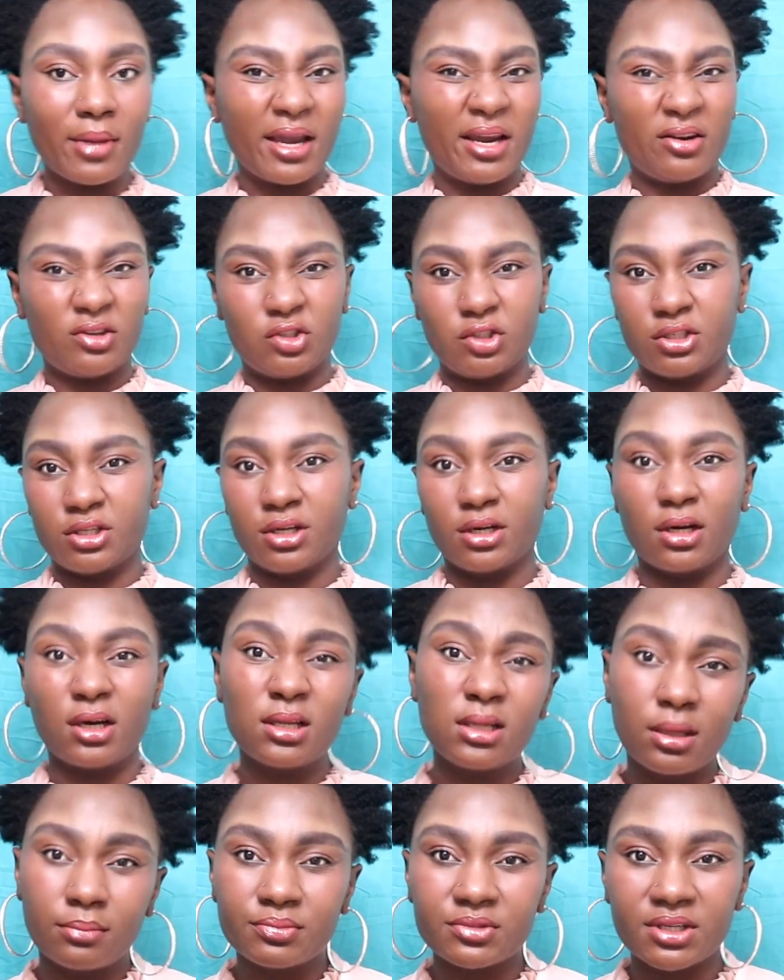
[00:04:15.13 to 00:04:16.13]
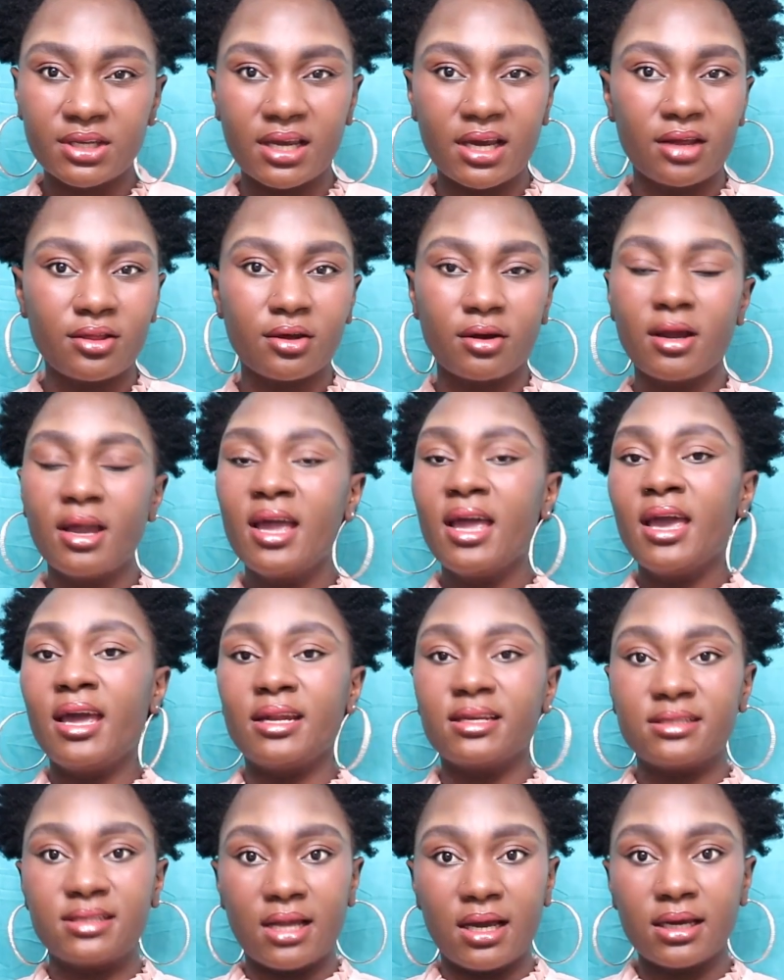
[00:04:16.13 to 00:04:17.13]
My hair is just gonna clump together
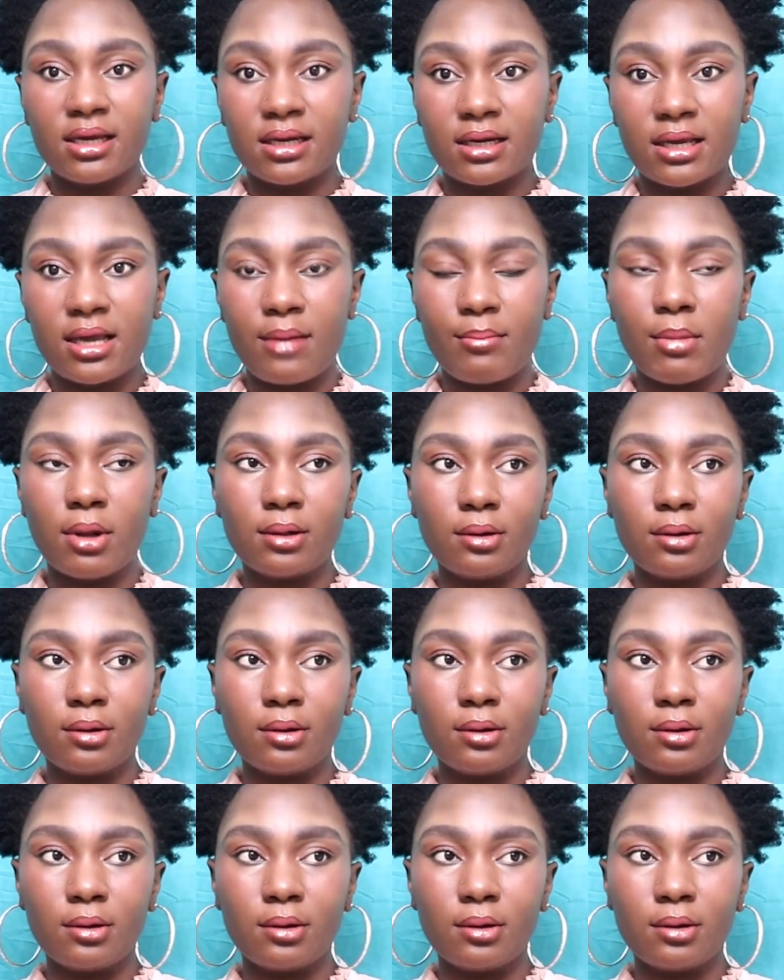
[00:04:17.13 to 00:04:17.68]
and it's not gonna come